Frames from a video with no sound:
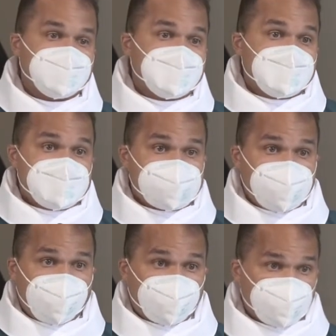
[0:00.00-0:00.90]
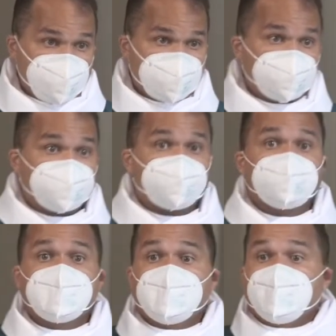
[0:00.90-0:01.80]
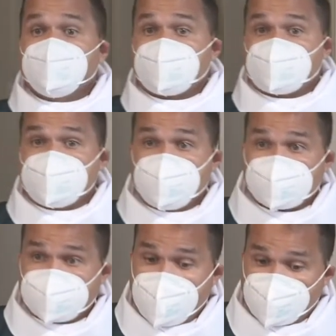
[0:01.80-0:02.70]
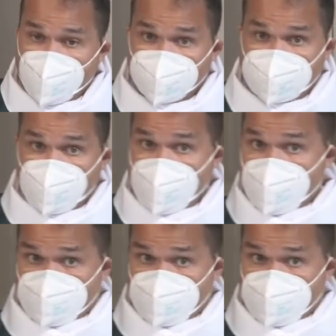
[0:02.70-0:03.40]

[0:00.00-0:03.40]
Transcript: Sarah knew that she was not only one